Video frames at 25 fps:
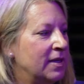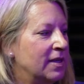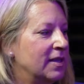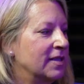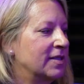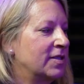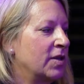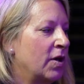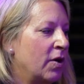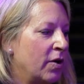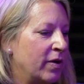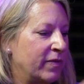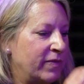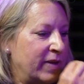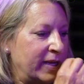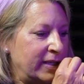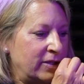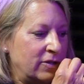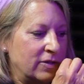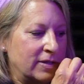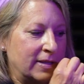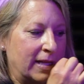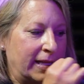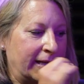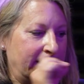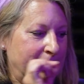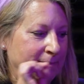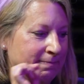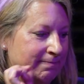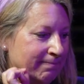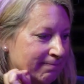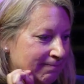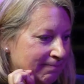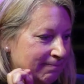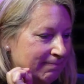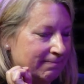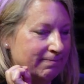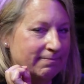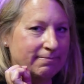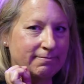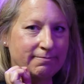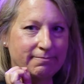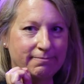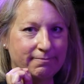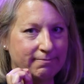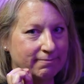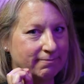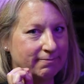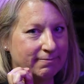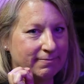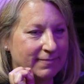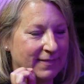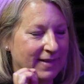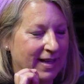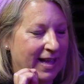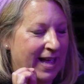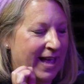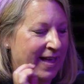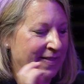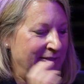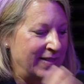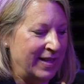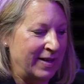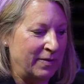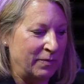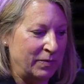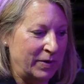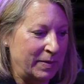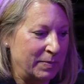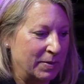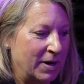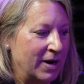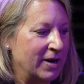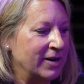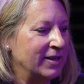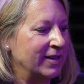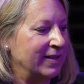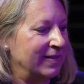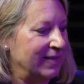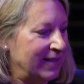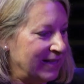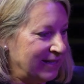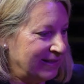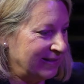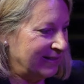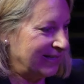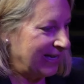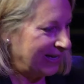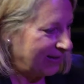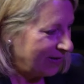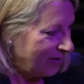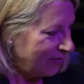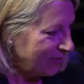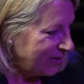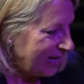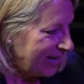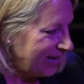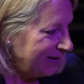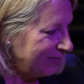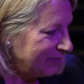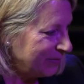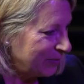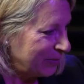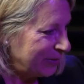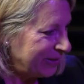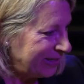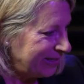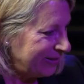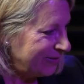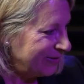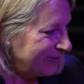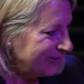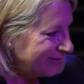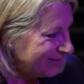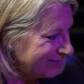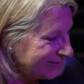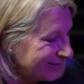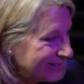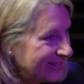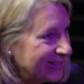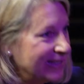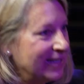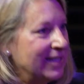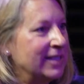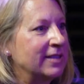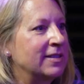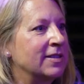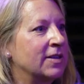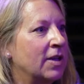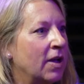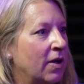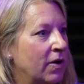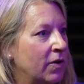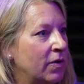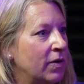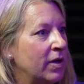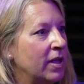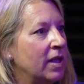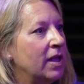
So if I just like, and then we park, and then it's like, okay, we're here, let's go.